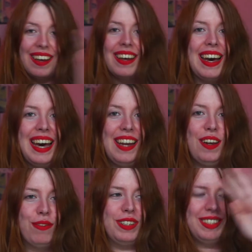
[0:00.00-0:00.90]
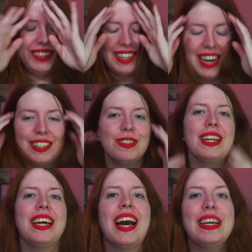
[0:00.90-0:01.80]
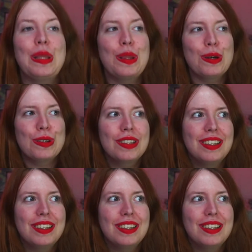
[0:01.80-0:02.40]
I love it. Actually, I thought